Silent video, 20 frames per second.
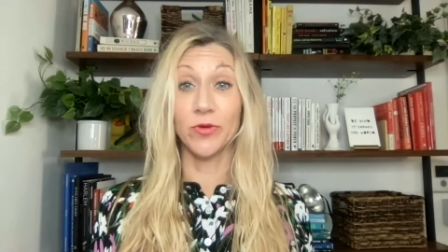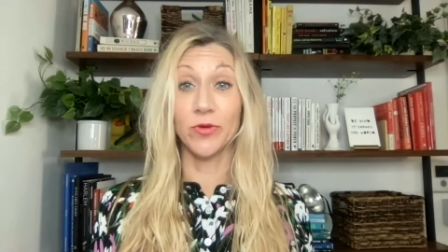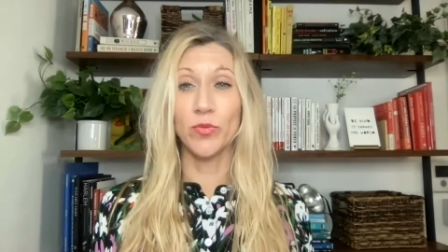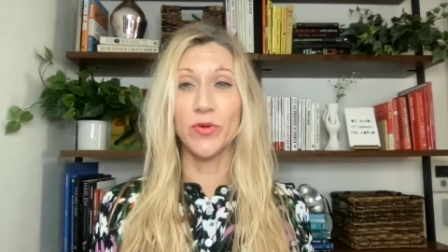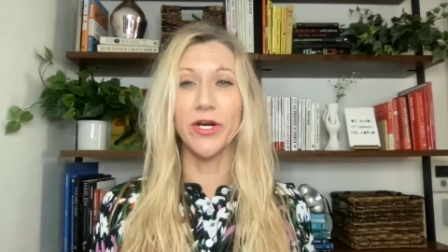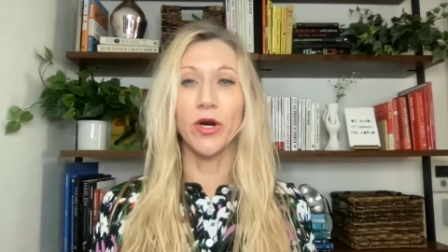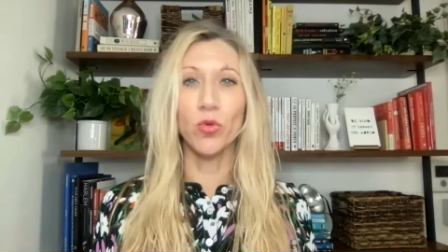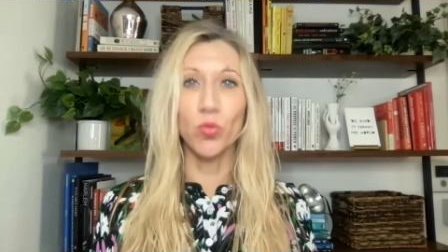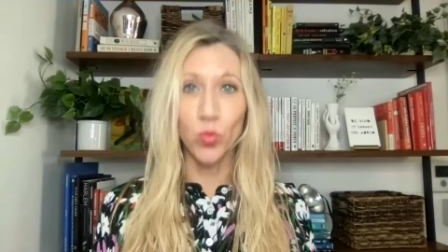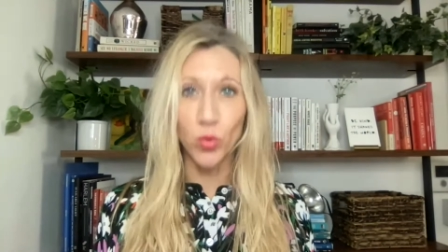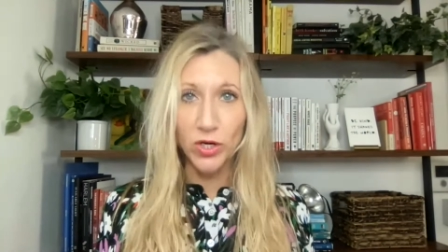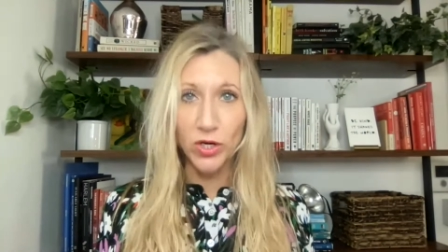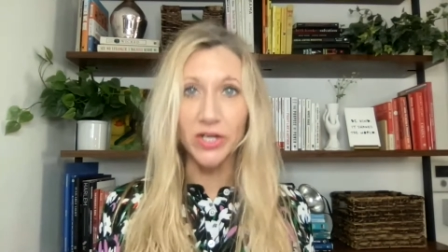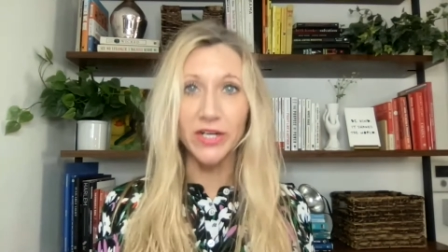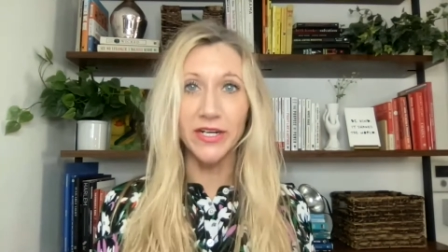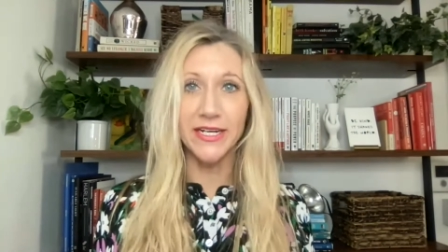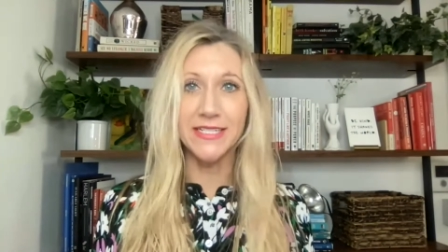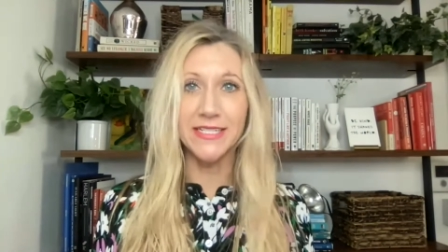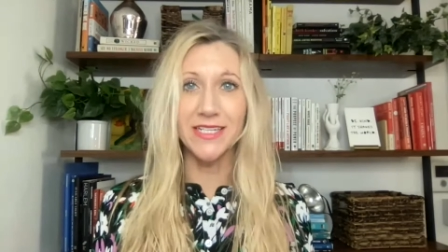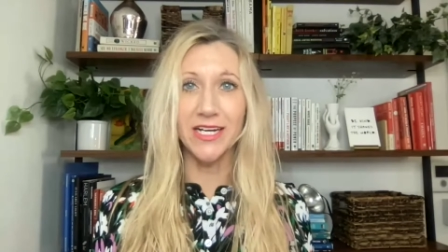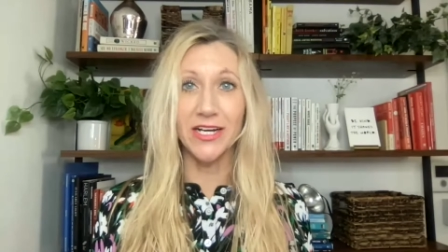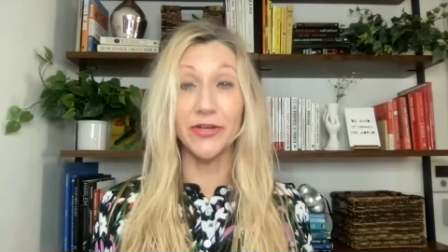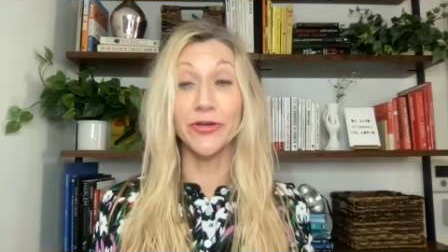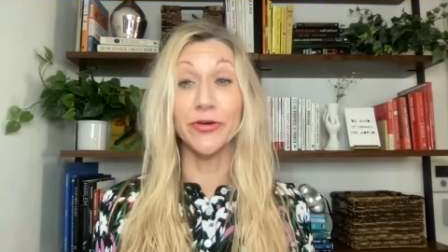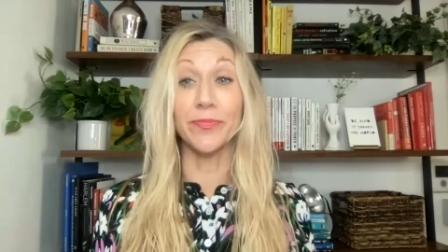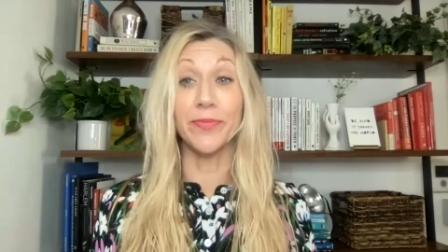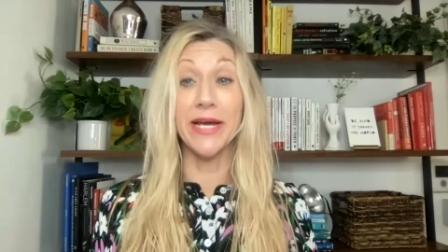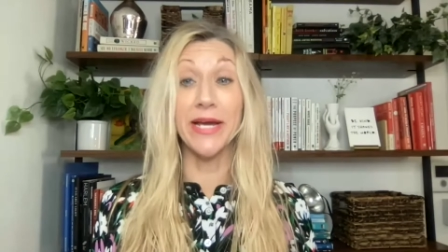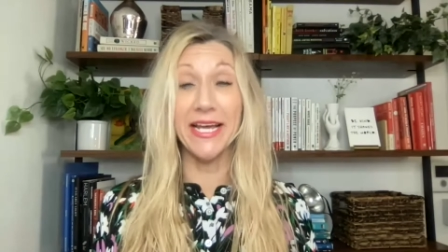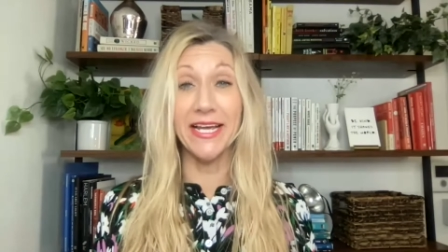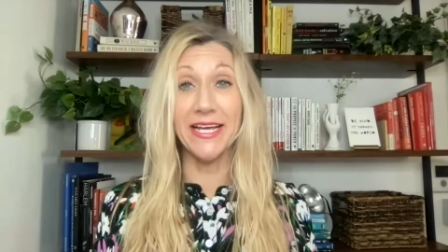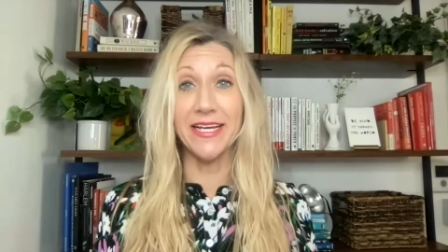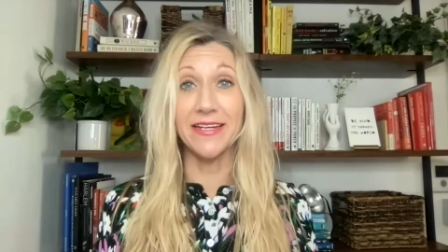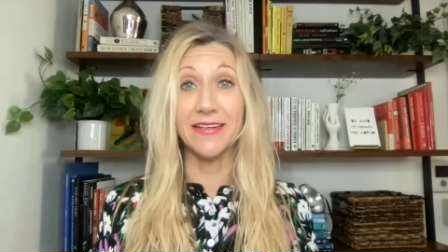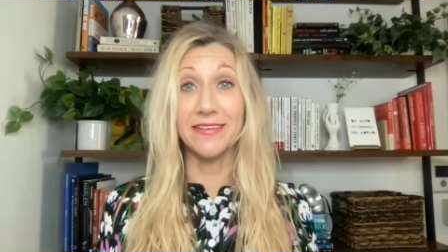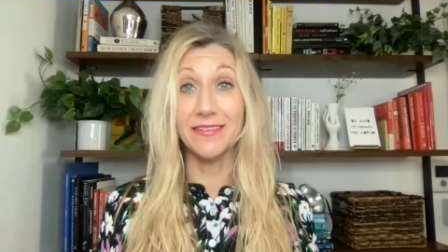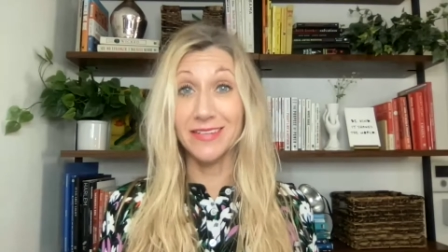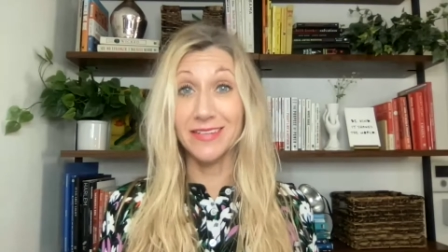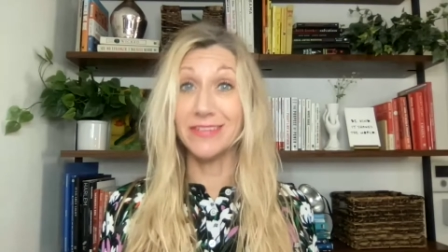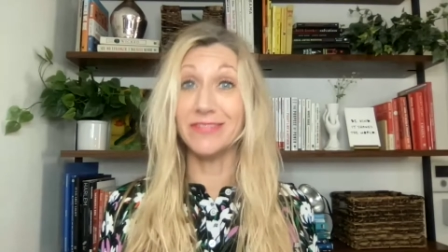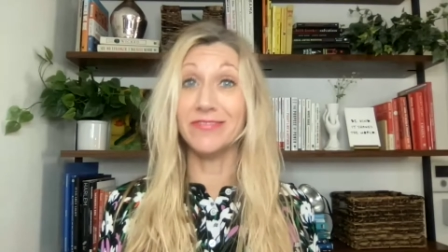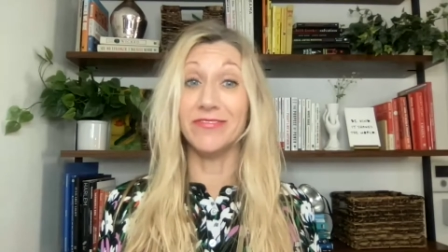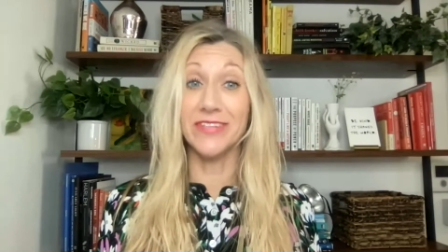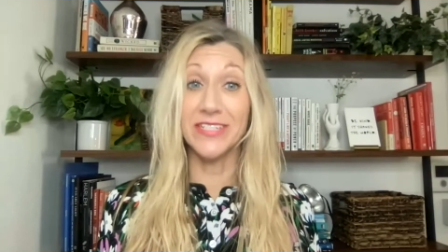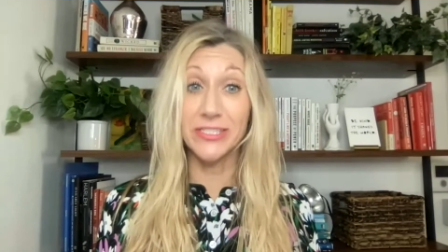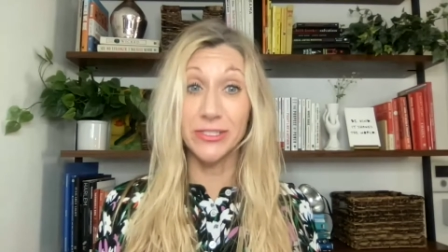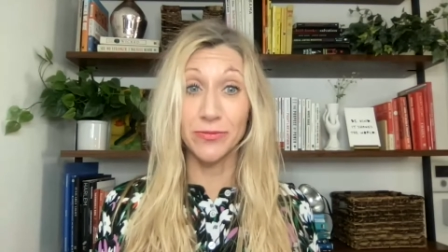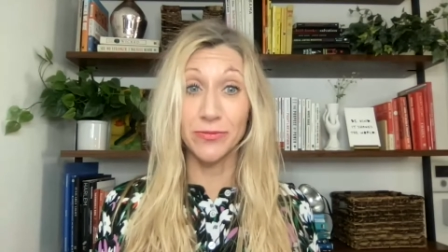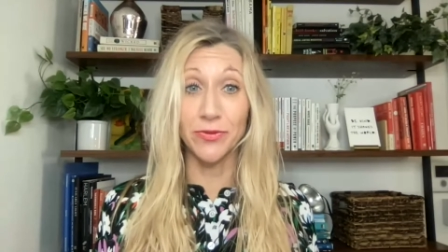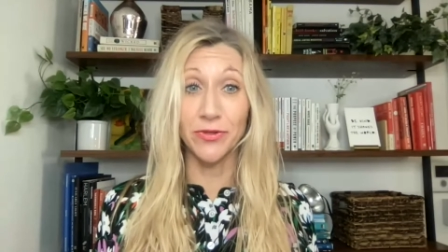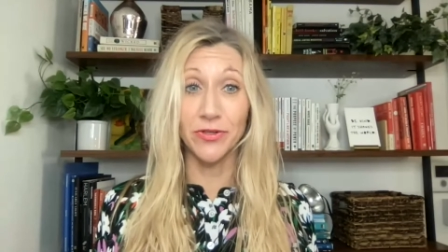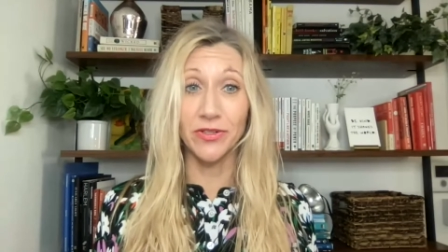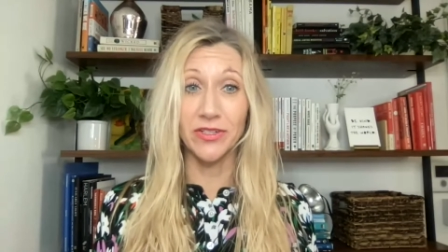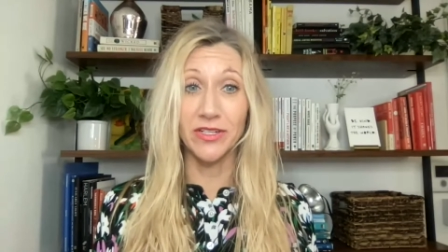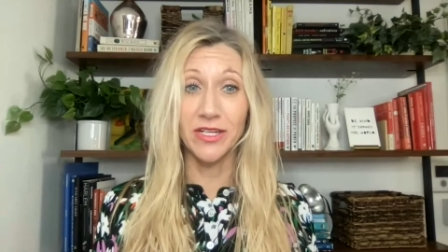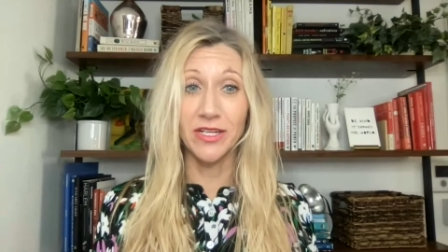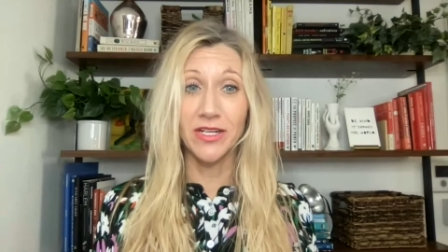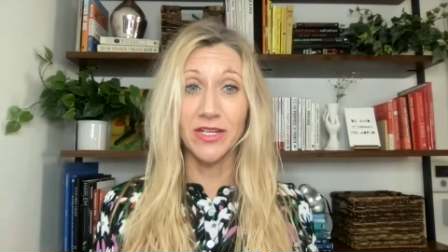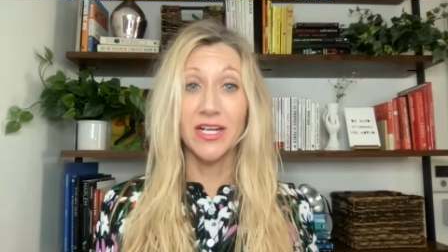when our work is underpaid, invisible,